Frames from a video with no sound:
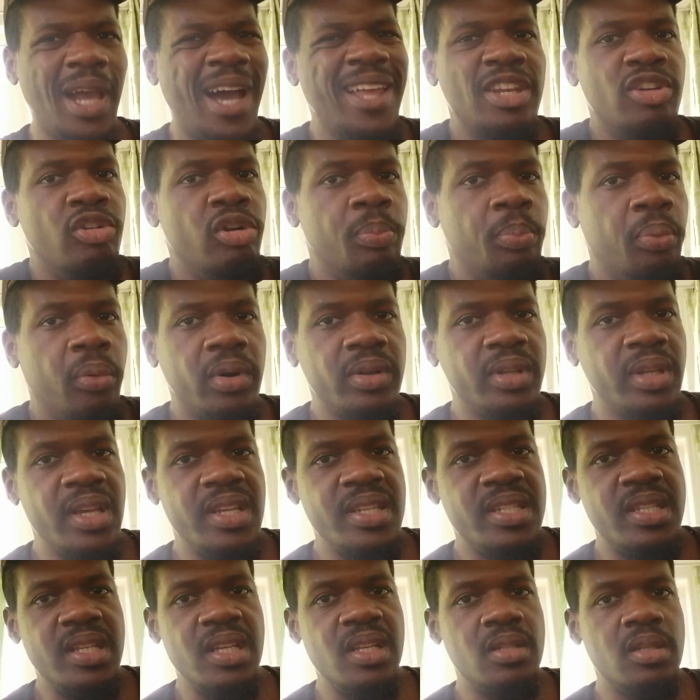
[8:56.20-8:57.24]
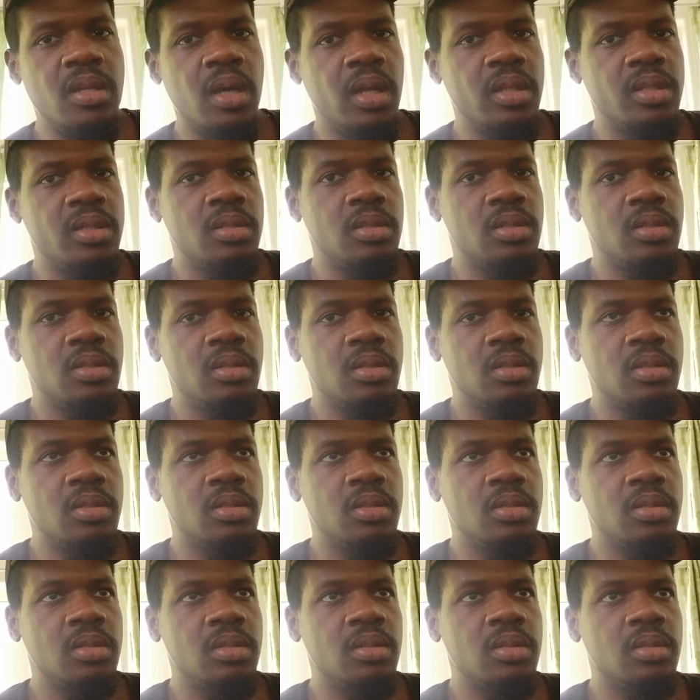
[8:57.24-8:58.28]
and the reporter is still not
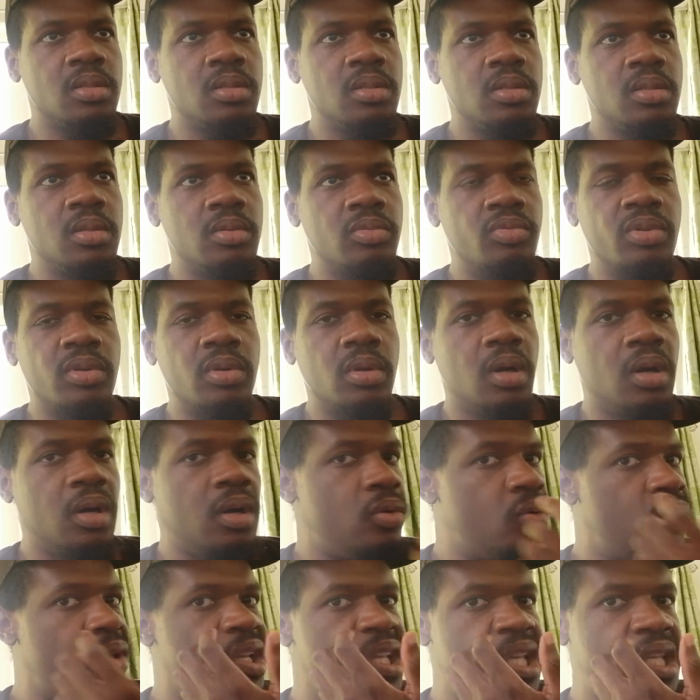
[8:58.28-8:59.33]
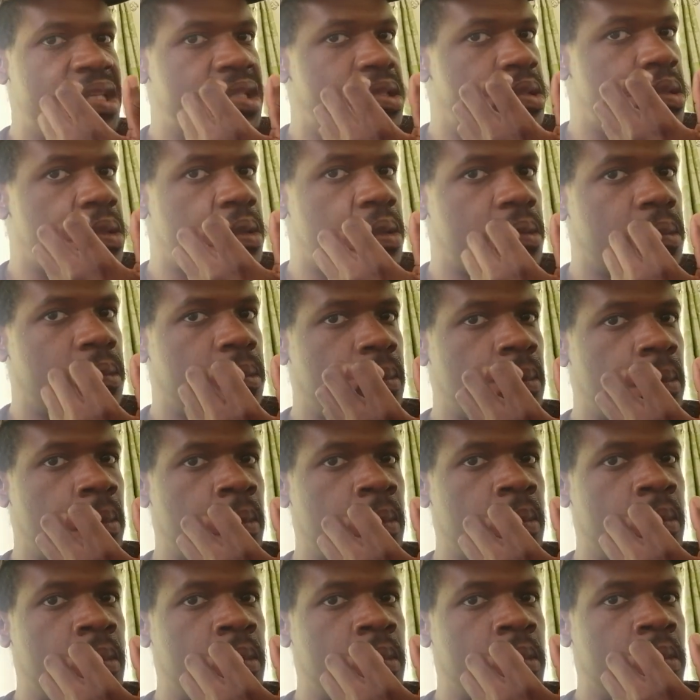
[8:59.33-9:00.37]
released.
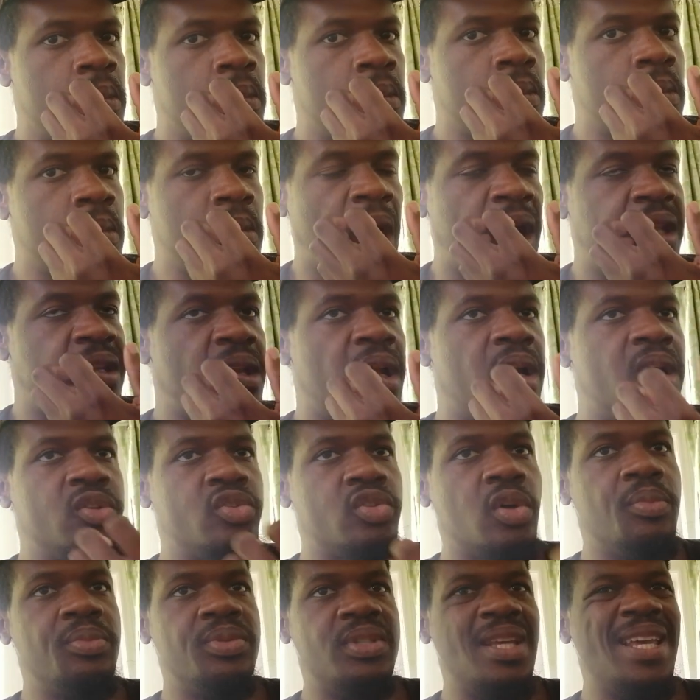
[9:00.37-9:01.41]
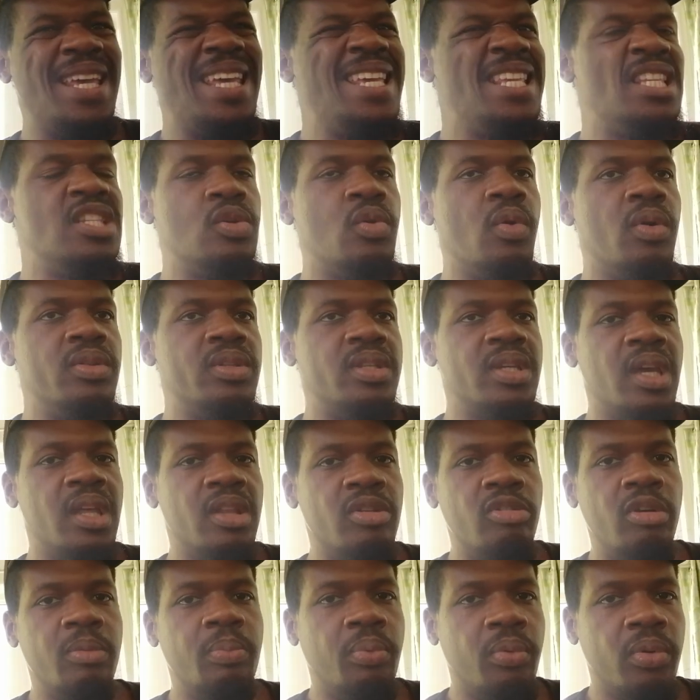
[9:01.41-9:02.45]
And Donald Trump said he's going to
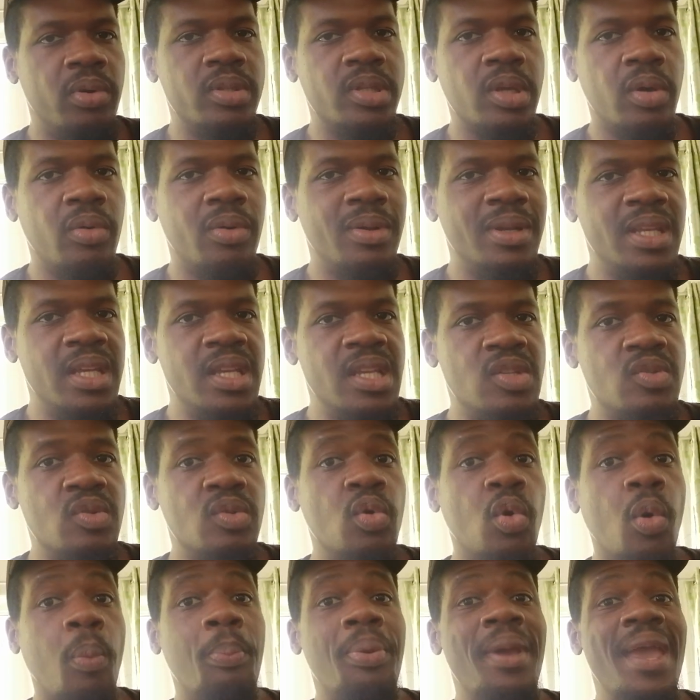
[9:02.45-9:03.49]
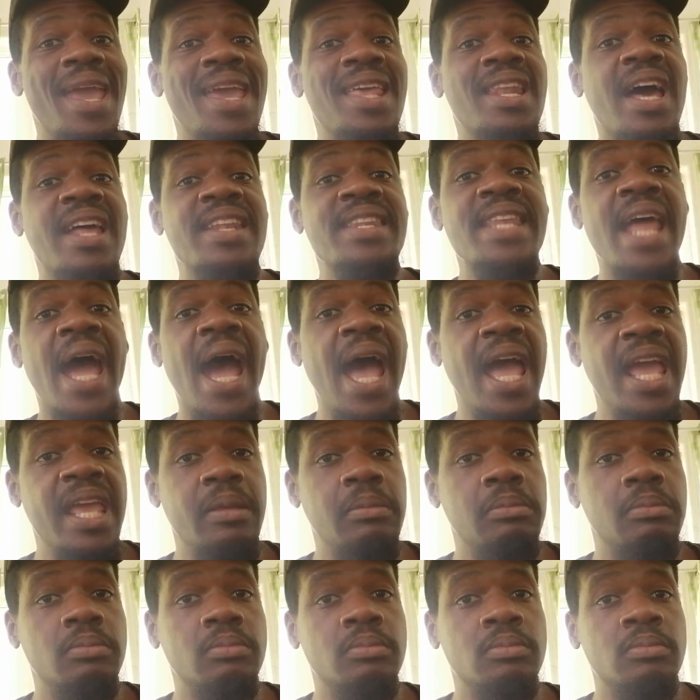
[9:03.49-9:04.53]
get the reporter released without paying a
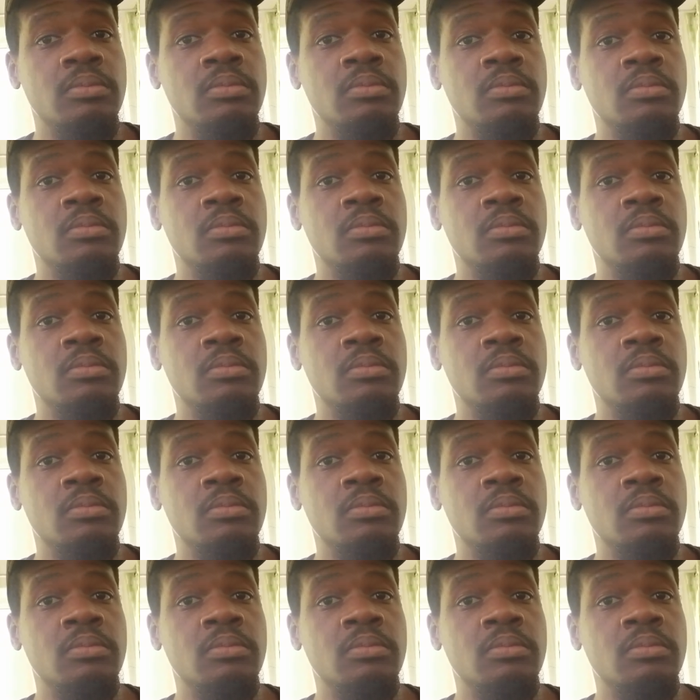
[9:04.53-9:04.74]
dime.